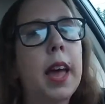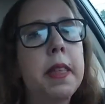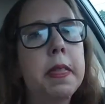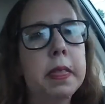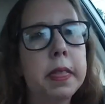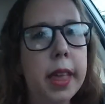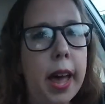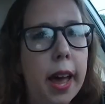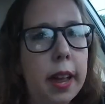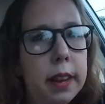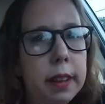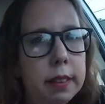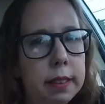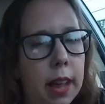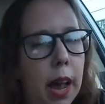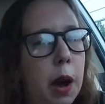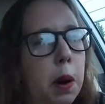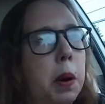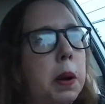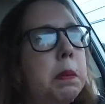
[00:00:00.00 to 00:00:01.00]
and that is
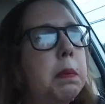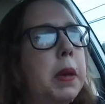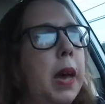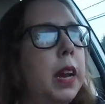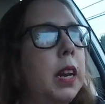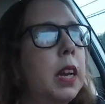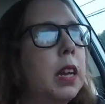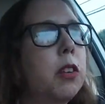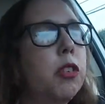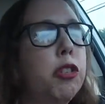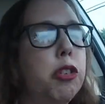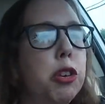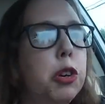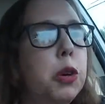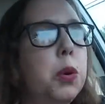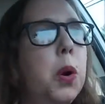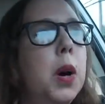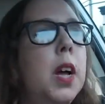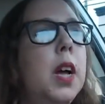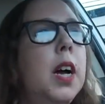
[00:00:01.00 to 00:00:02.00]
how I'm getting
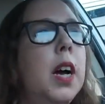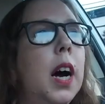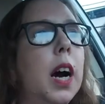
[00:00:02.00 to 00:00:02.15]
to